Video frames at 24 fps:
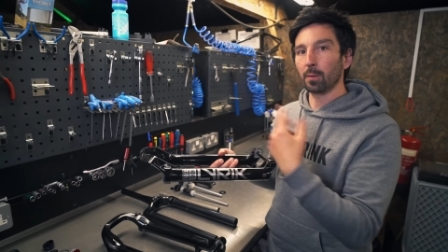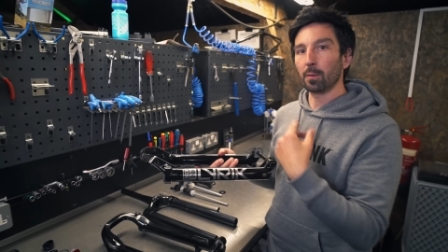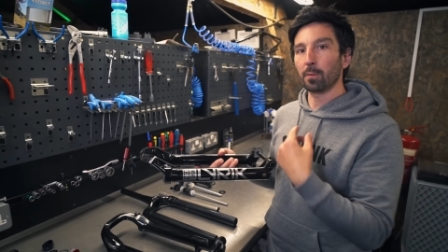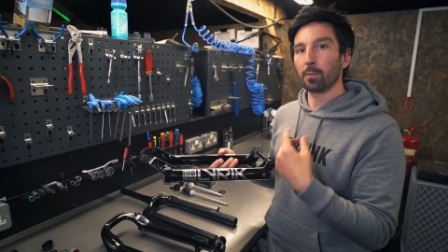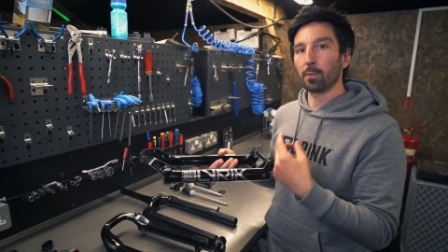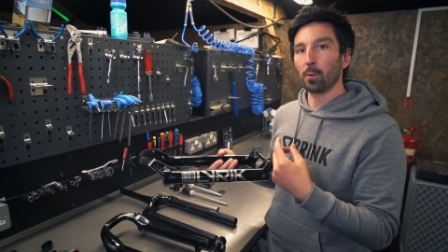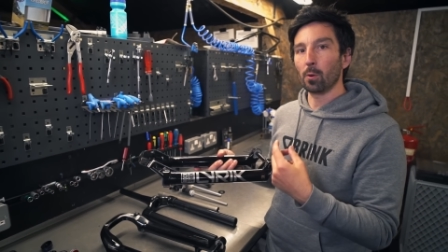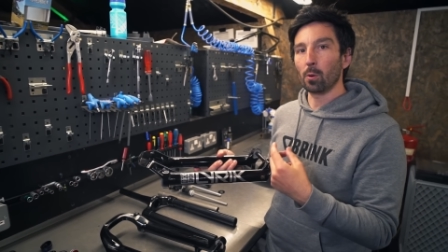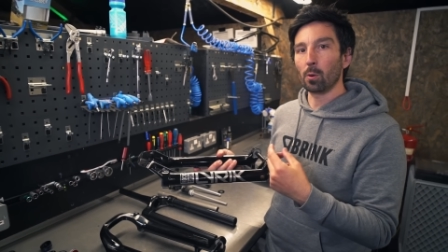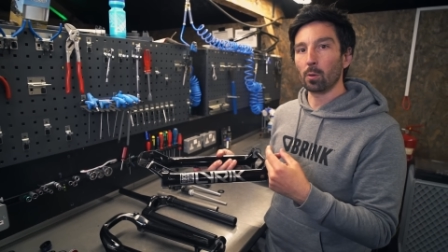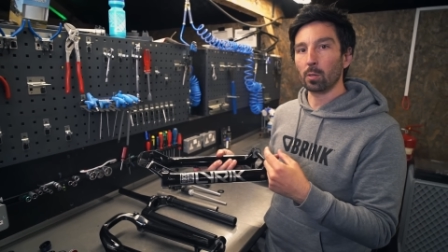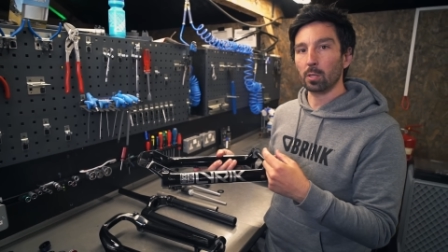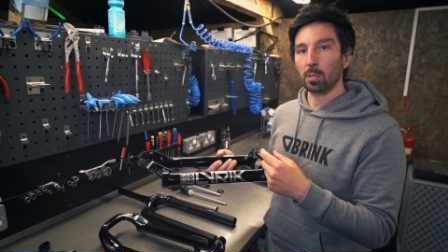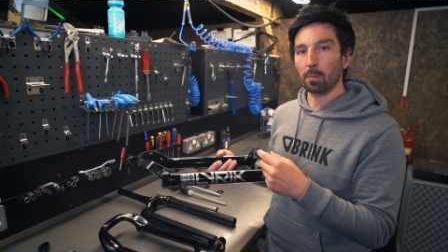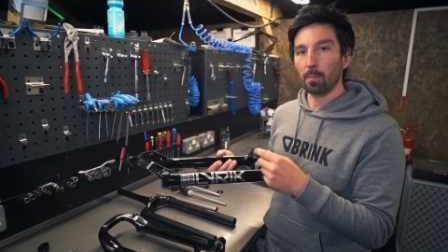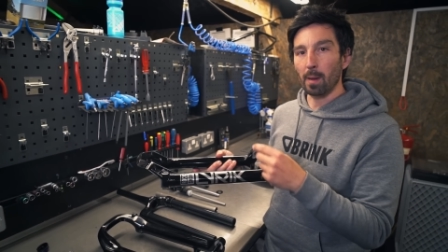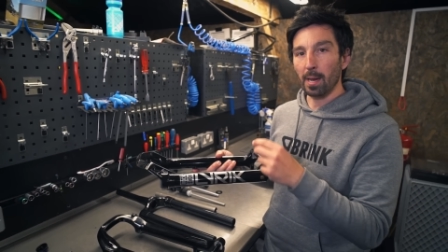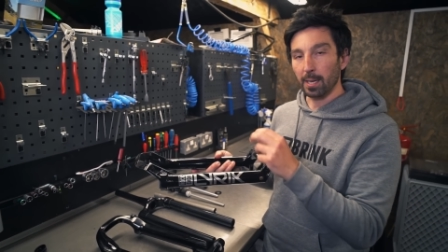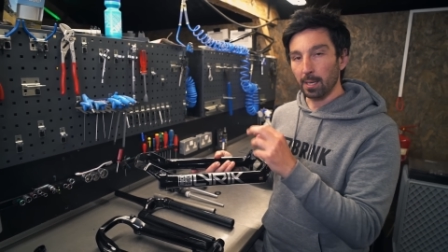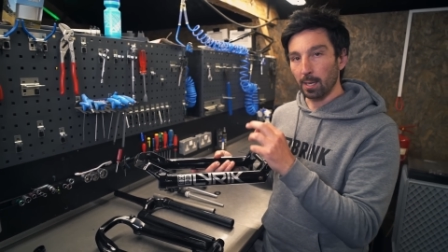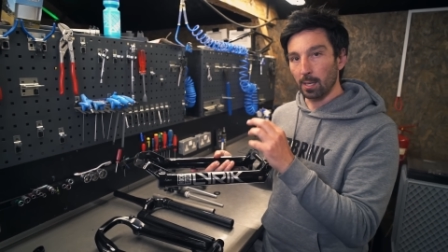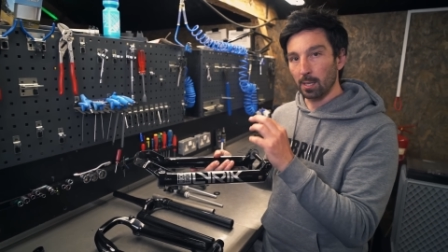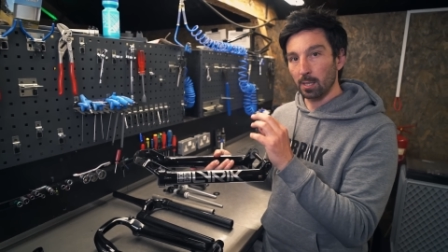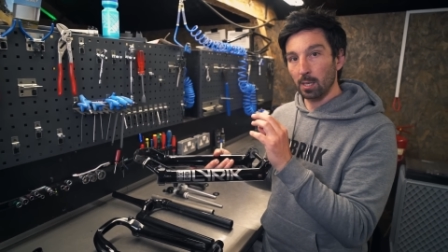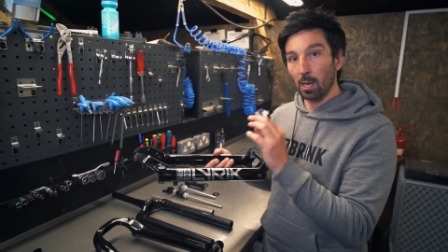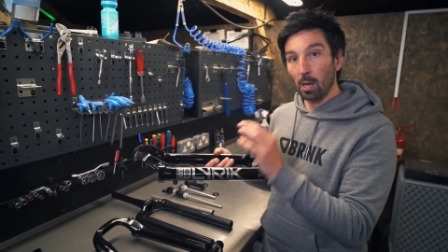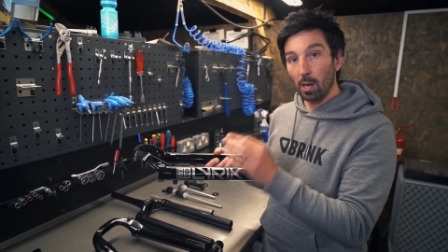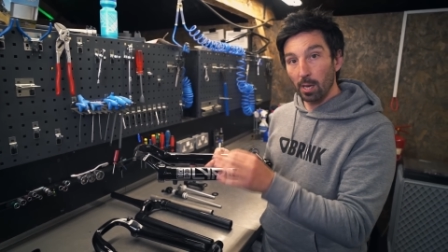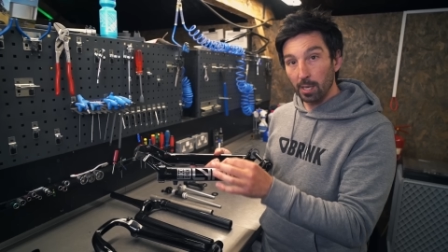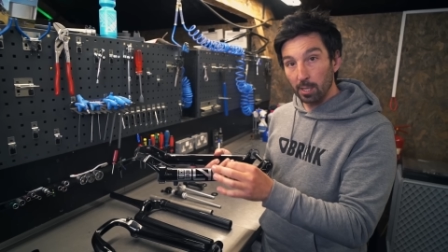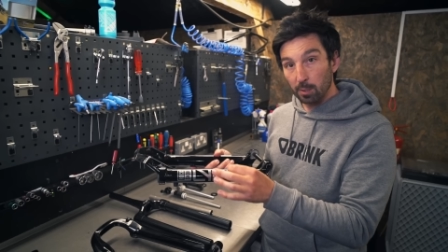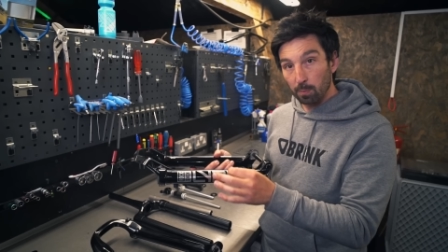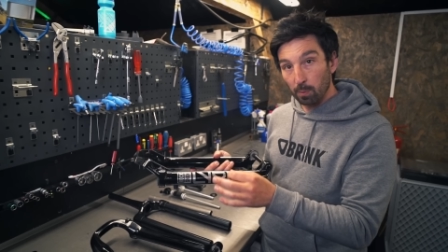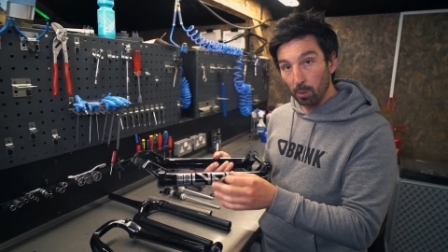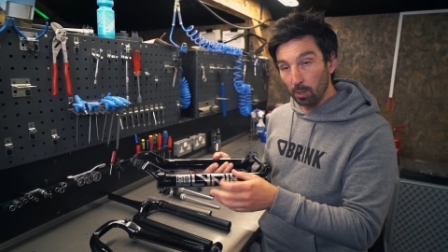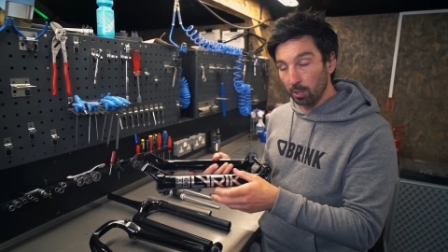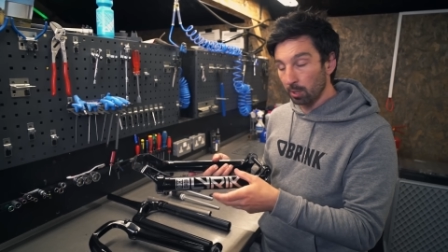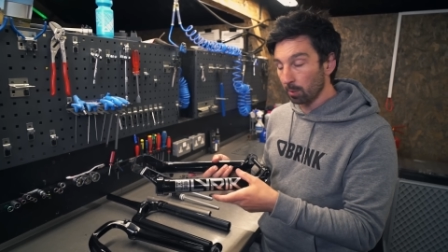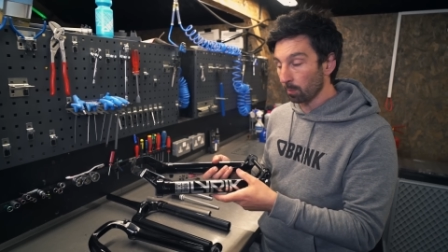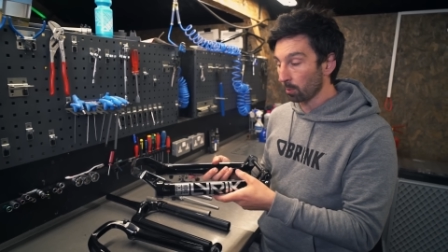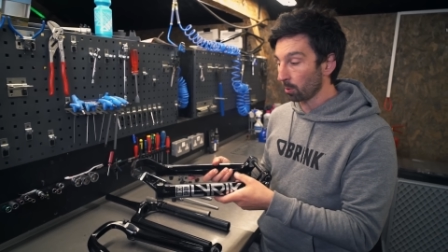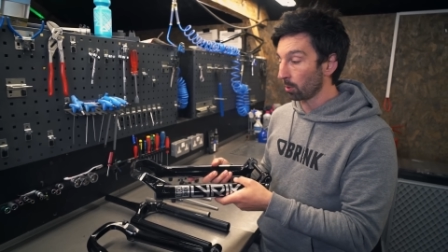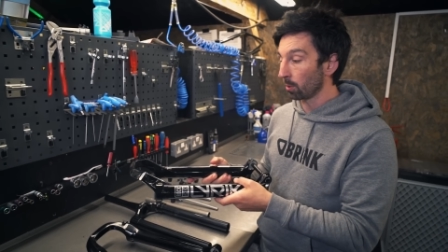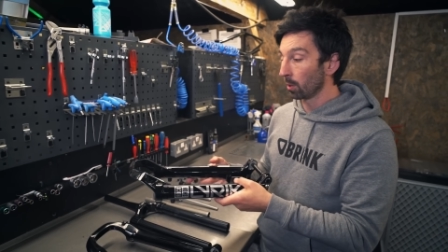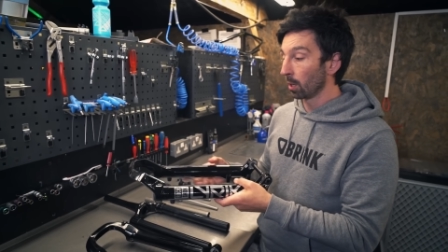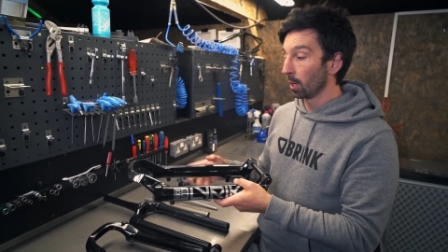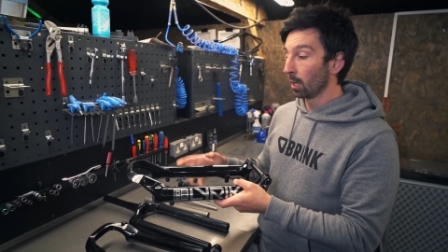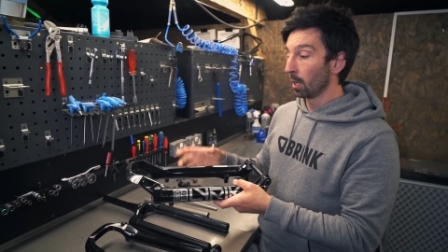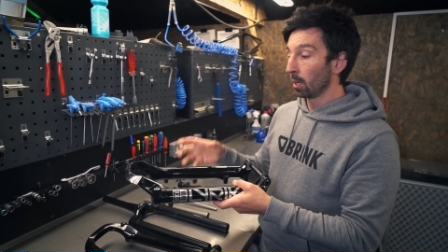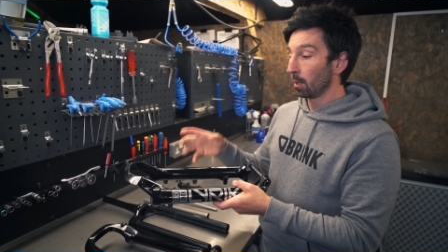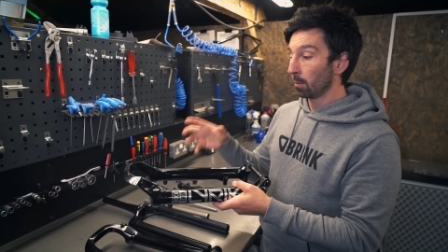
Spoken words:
the fork to make it as light as possible,